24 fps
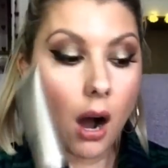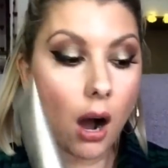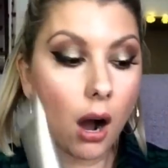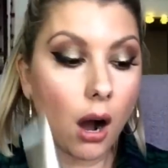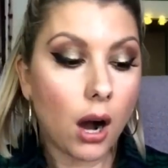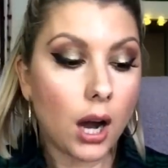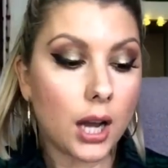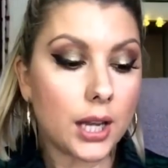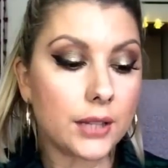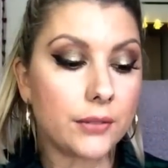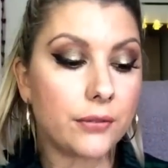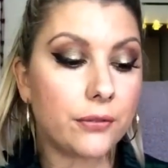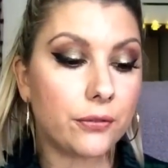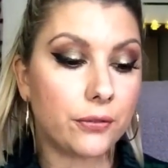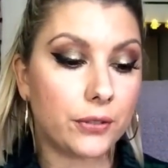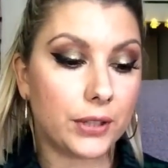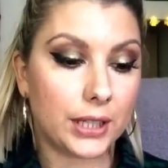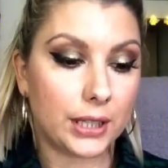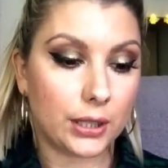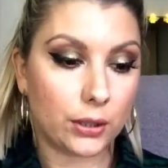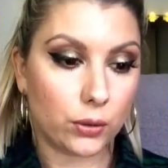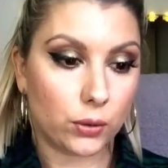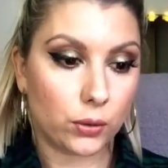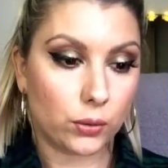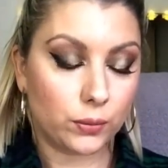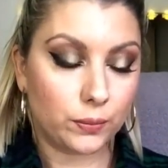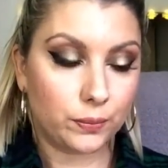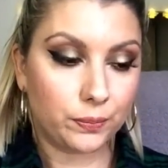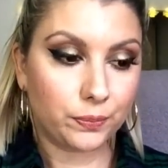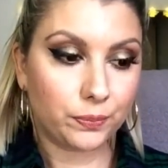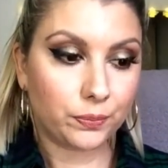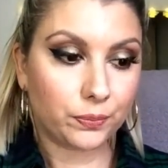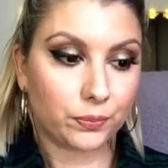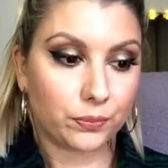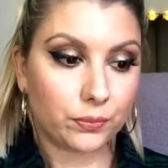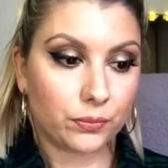I feel
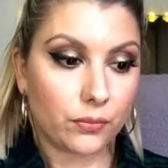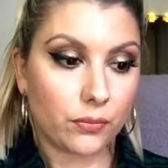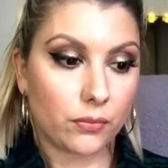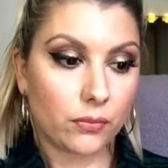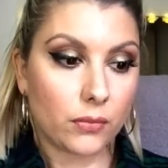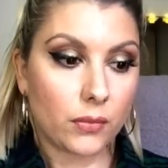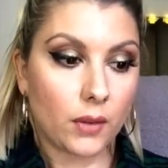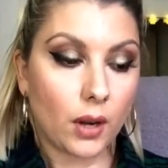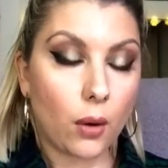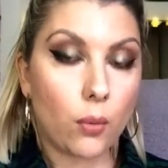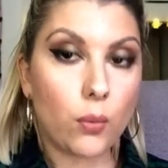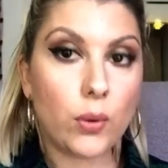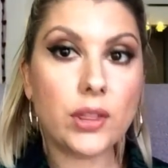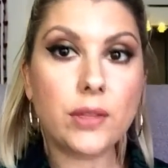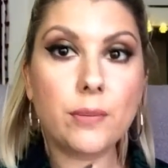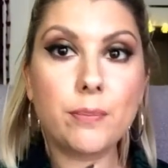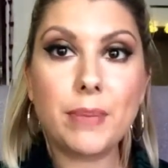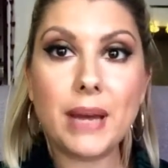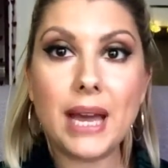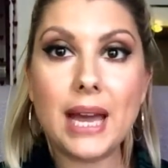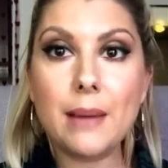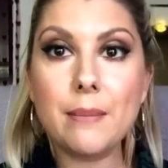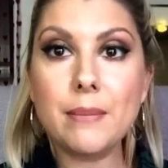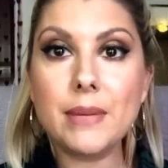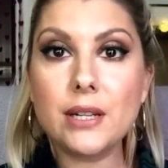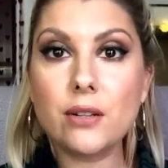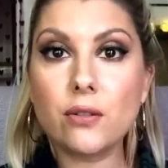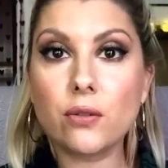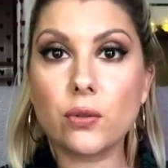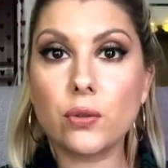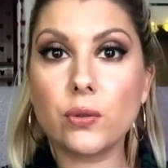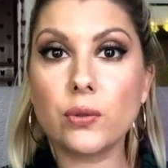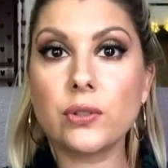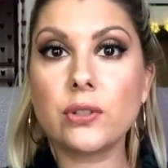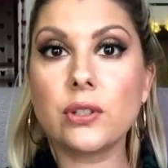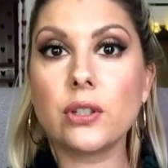with
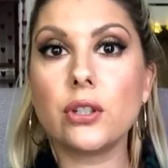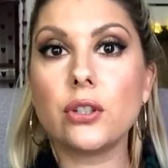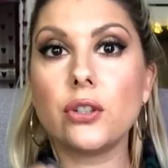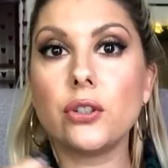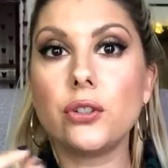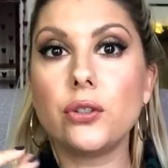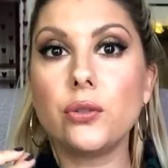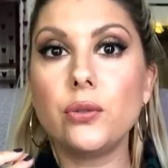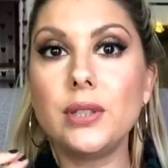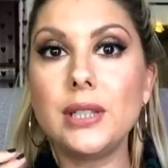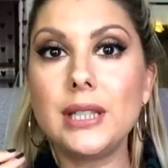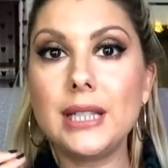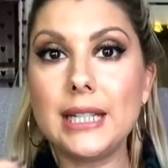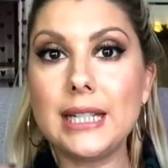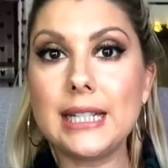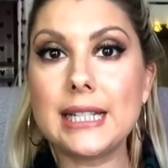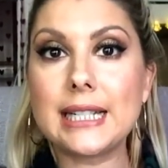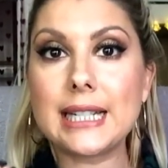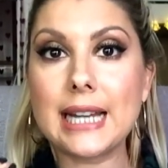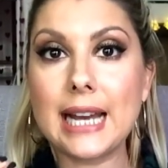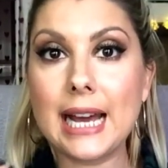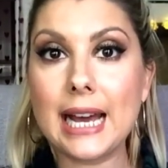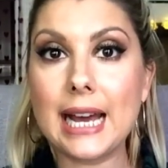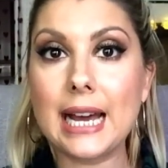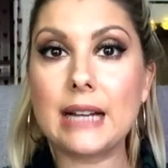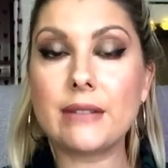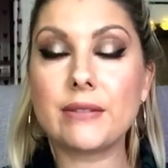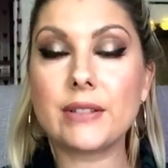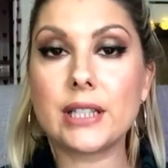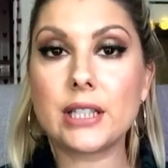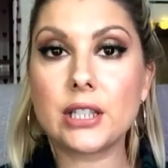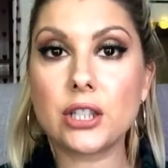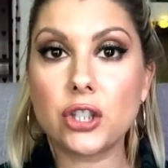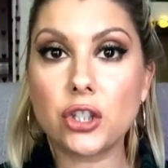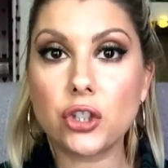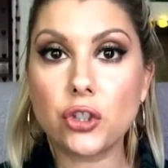bareMinerals you need to have
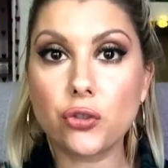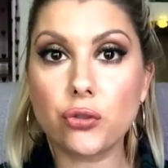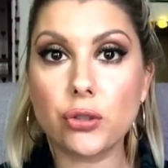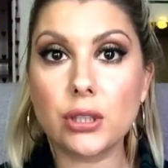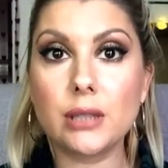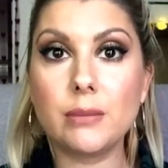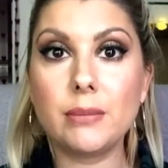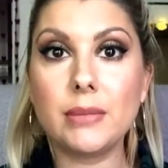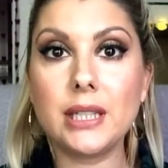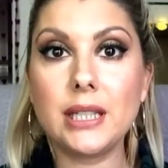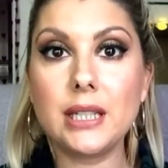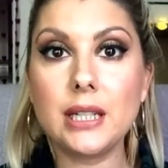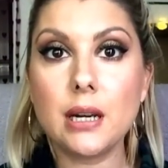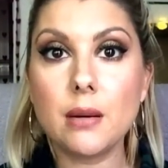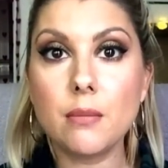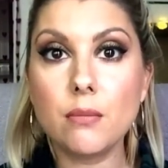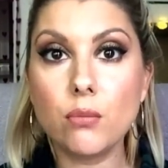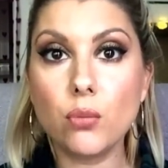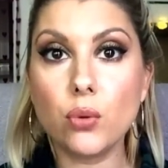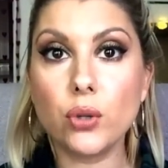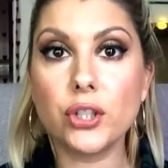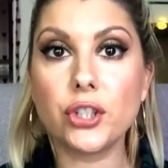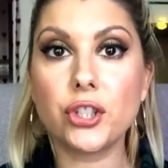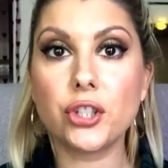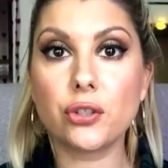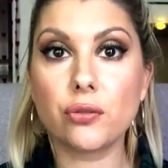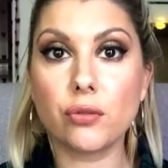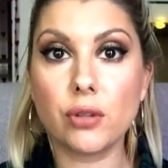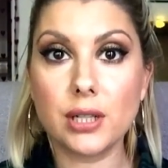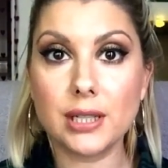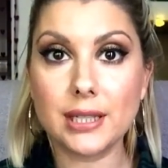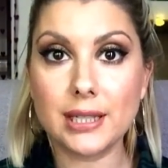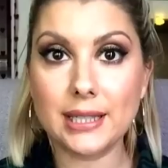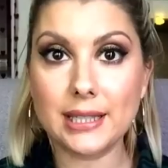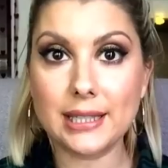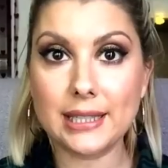extremely
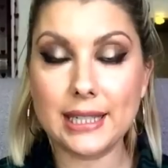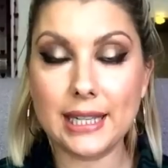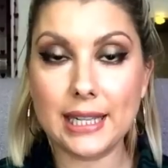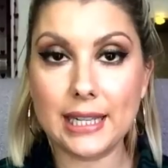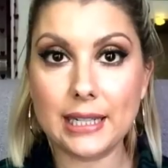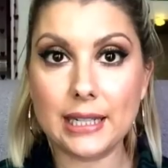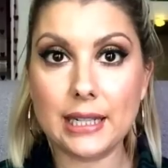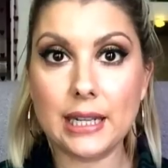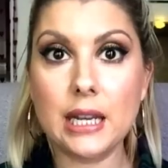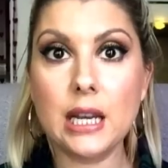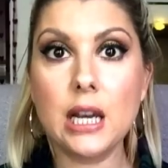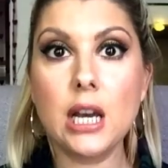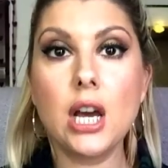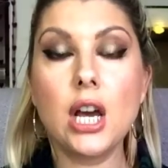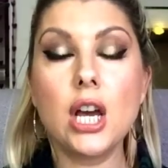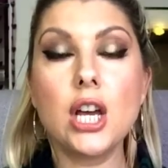moisturized skin